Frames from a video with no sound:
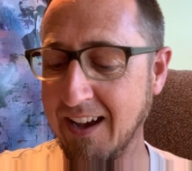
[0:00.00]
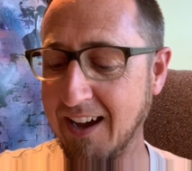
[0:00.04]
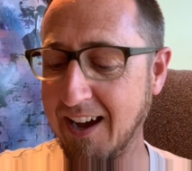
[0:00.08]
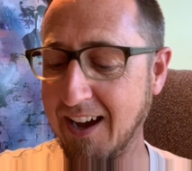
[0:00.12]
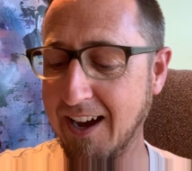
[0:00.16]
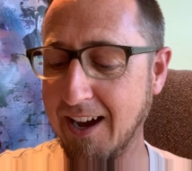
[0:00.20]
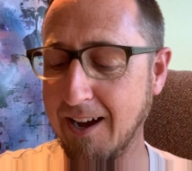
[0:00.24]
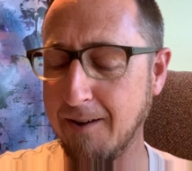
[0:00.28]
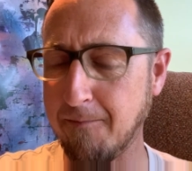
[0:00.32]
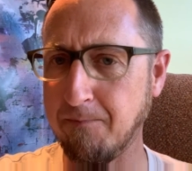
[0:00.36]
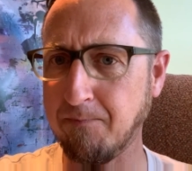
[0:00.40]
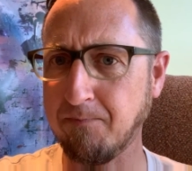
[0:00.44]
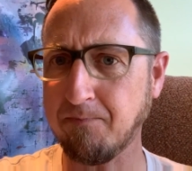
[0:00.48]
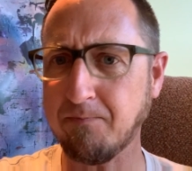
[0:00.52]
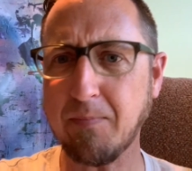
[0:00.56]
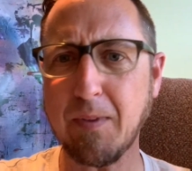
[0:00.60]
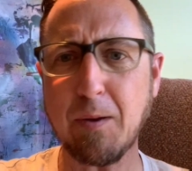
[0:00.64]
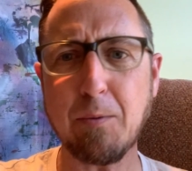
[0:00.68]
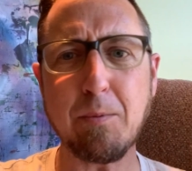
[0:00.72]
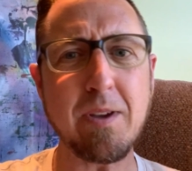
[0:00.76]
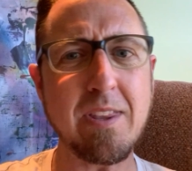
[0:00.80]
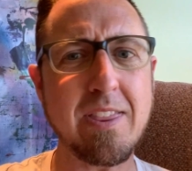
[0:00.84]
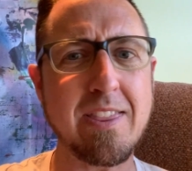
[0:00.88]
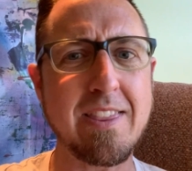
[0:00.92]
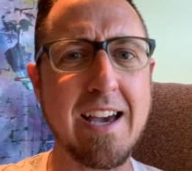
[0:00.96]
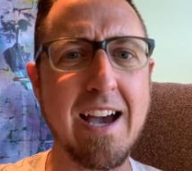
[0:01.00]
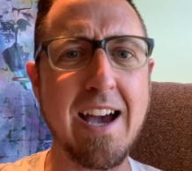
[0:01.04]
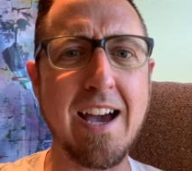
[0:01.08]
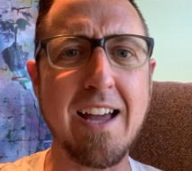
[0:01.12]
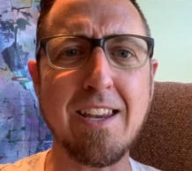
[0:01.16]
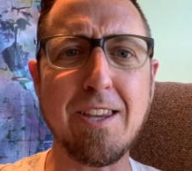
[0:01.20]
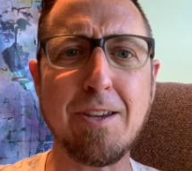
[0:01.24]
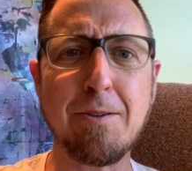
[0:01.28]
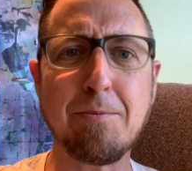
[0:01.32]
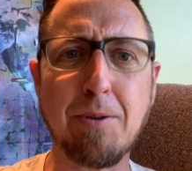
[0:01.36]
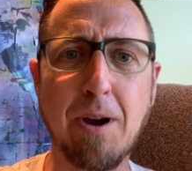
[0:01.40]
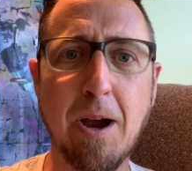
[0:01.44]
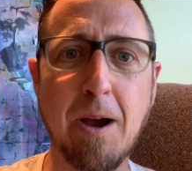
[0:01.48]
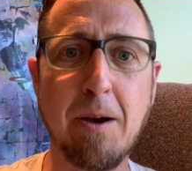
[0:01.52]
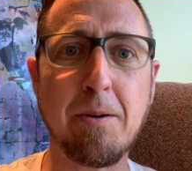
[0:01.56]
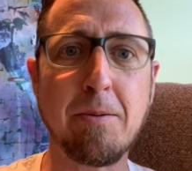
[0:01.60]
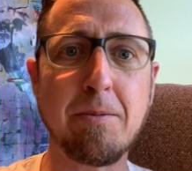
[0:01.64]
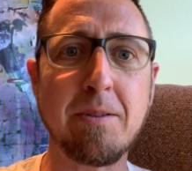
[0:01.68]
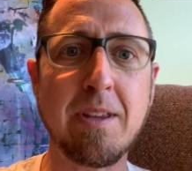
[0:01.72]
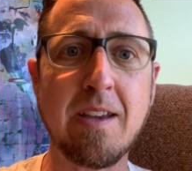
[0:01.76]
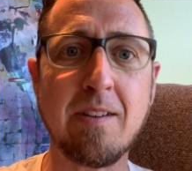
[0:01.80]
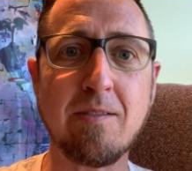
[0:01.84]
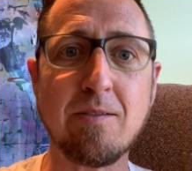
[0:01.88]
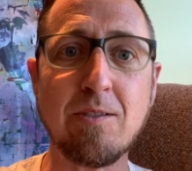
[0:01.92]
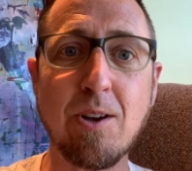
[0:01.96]
With that, you
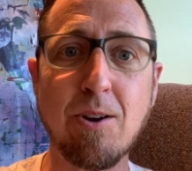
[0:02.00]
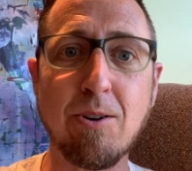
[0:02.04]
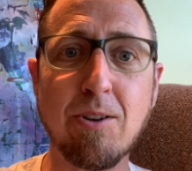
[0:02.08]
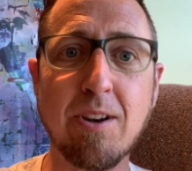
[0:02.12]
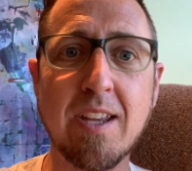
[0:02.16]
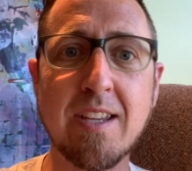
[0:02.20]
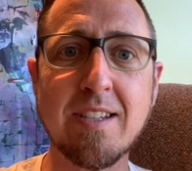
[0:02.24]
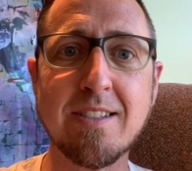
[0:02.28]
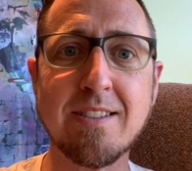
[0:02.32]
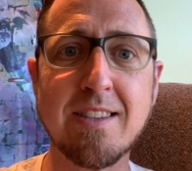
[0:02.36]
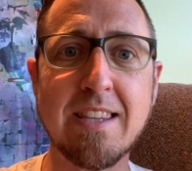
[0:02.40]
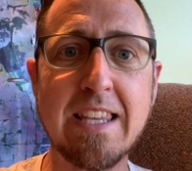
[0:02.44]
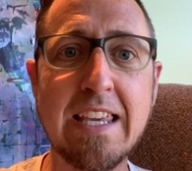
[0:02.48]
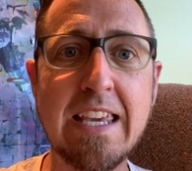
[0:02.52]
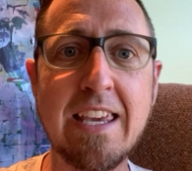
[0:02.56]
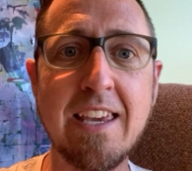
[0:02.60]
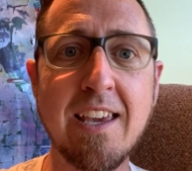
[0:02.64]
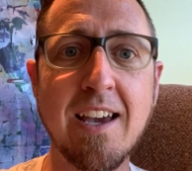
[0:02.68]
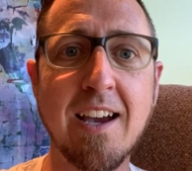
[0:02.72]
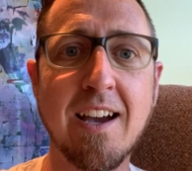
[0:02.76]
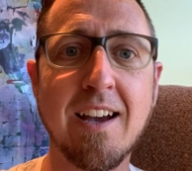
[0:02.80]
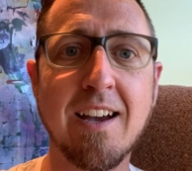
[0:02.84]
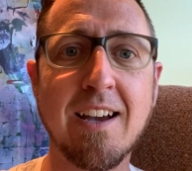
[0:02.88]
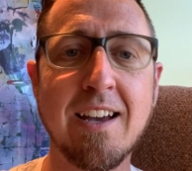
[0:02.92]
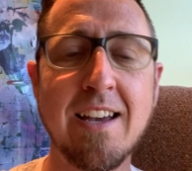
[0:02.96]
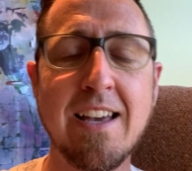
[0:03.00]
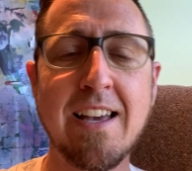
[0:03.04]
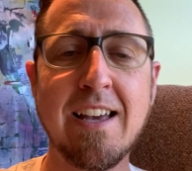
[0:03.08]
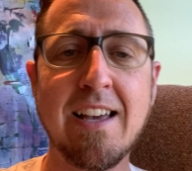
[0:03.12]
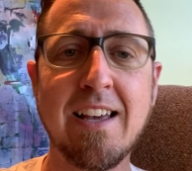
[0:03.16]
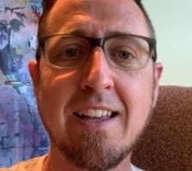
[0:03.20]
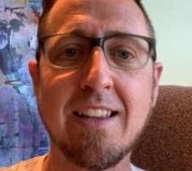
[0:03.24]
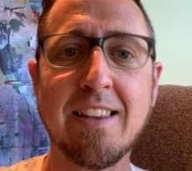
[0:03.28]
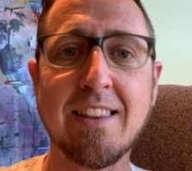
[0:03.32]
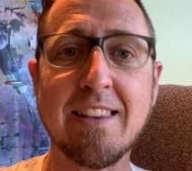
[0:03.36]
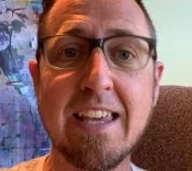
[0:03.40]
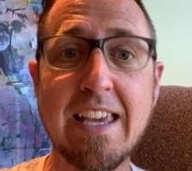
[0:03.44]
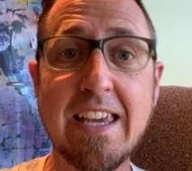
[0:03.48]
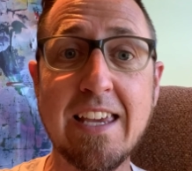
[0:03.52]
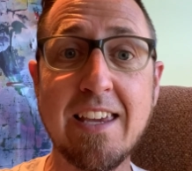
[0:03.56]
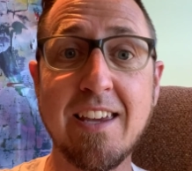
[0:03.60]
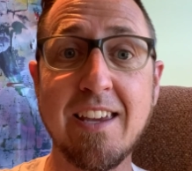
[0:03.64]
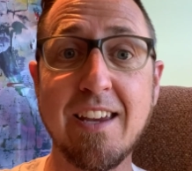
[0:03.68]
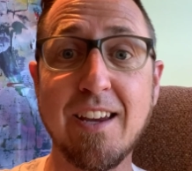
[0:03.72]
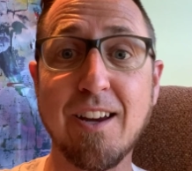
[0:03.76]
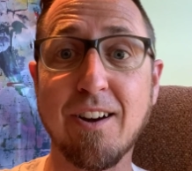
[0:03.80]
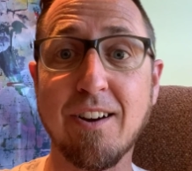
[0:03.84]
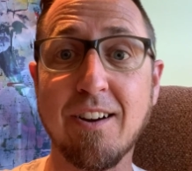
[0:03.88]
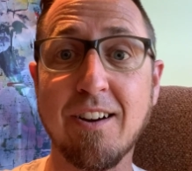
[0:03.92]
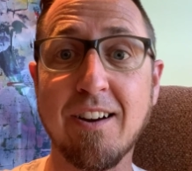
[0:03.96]
probably have noticed the link
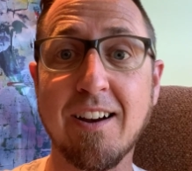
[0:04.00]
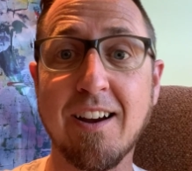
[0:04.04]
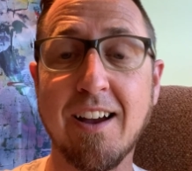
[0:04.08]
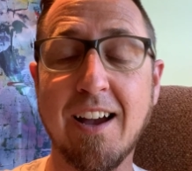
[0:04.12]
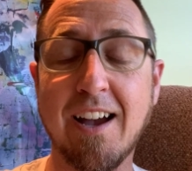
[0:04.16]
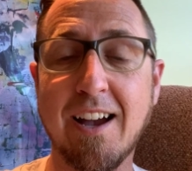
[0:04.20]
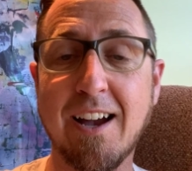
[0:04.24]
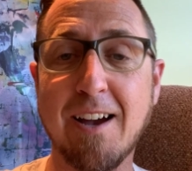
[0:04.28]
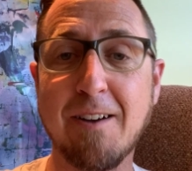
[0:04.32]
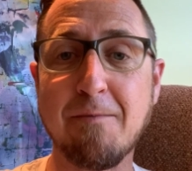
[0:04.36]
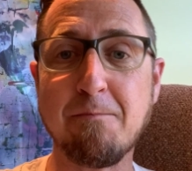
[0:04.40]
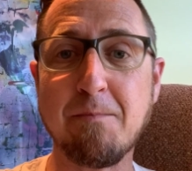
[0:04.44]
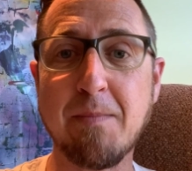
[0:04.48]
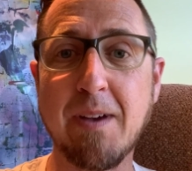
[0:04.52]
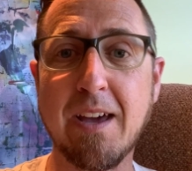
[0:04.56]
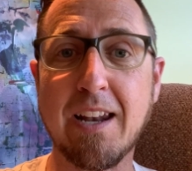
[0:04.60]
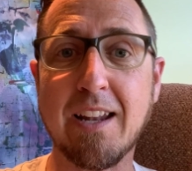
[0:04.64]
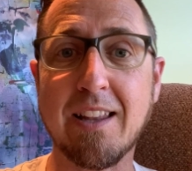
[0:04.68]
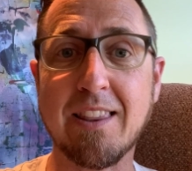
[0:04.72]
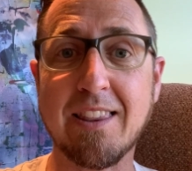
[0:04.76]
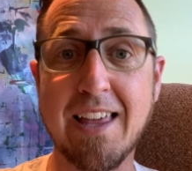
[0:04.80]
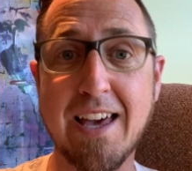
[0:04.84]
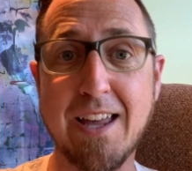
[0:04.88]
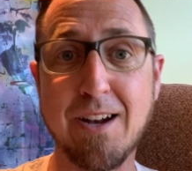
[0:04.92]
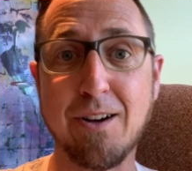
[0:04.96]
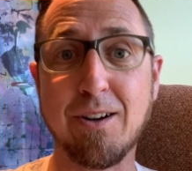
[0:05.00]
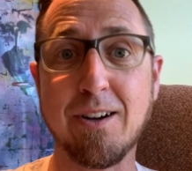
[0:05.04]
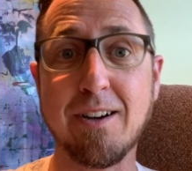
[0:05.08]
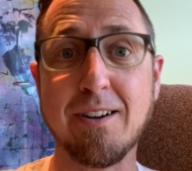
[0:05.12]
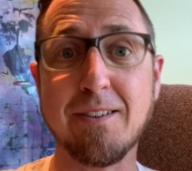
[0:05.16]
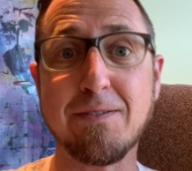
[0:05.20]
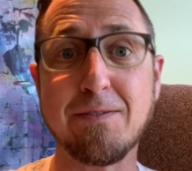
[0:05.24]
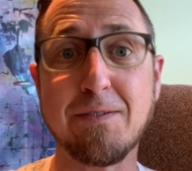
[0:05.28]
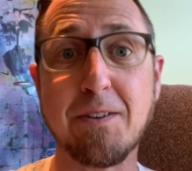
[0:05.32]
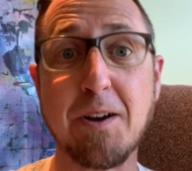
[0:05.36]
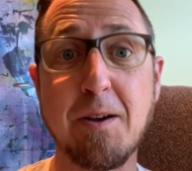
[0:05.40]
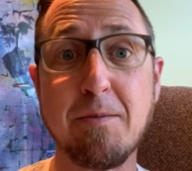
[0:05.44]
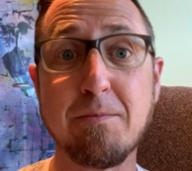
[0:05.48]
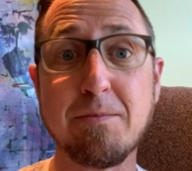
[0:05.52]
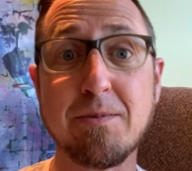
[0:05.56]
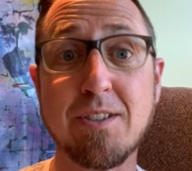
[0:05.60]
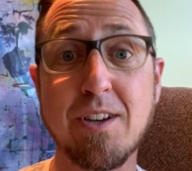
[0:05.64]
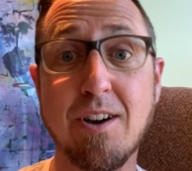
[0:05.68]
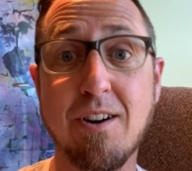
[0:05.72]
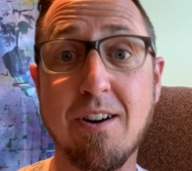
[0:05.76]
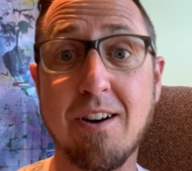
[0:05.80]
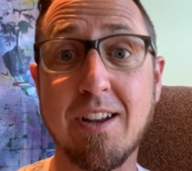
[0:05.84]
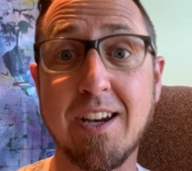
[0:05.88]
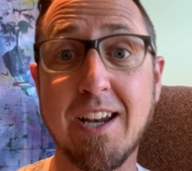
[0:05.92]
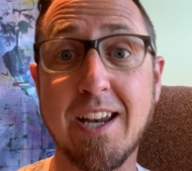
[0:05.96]
here and a letter from
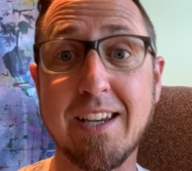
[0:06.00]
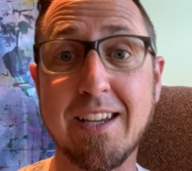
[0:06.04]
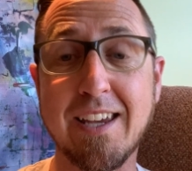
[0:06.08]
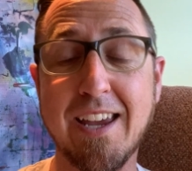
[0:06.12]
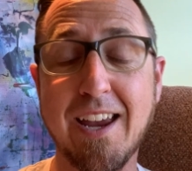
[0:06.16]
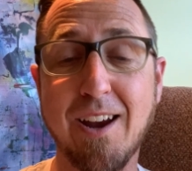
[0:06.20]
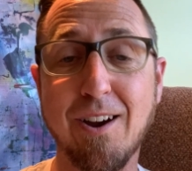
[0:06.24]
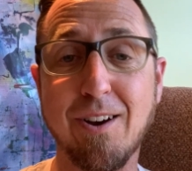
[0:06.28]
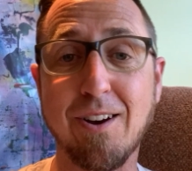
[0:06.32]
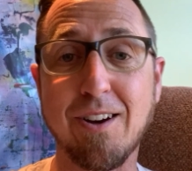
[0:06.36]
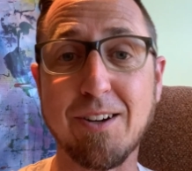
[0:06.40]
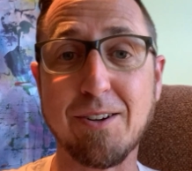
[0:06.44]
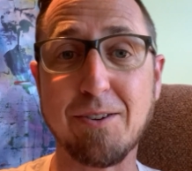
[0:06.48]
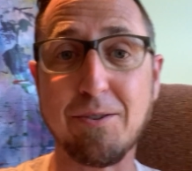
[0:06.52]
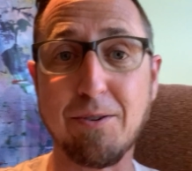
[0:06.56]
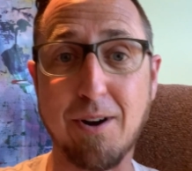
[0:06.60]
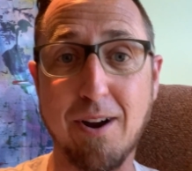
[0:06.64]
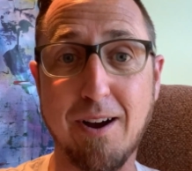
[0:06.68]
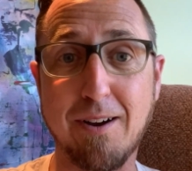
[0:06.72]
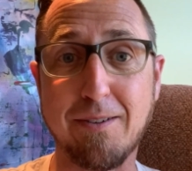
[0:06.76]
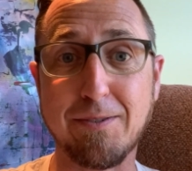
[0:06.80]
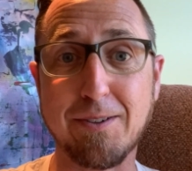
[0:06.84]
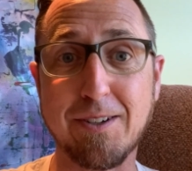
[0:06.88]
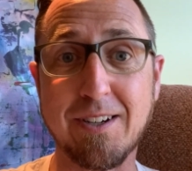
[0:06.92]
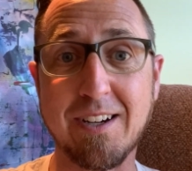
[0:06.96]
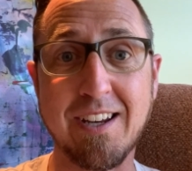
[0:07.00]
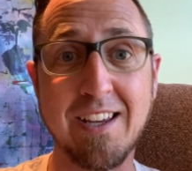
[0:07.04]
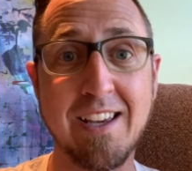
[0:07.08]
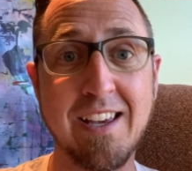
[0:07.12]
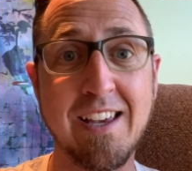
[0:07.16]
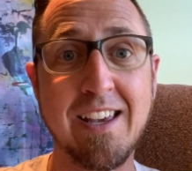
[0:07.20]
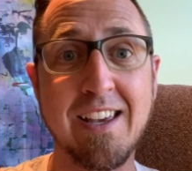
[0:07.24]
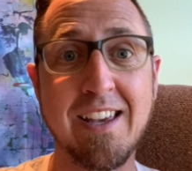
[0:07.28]
Don and Karen Crawford,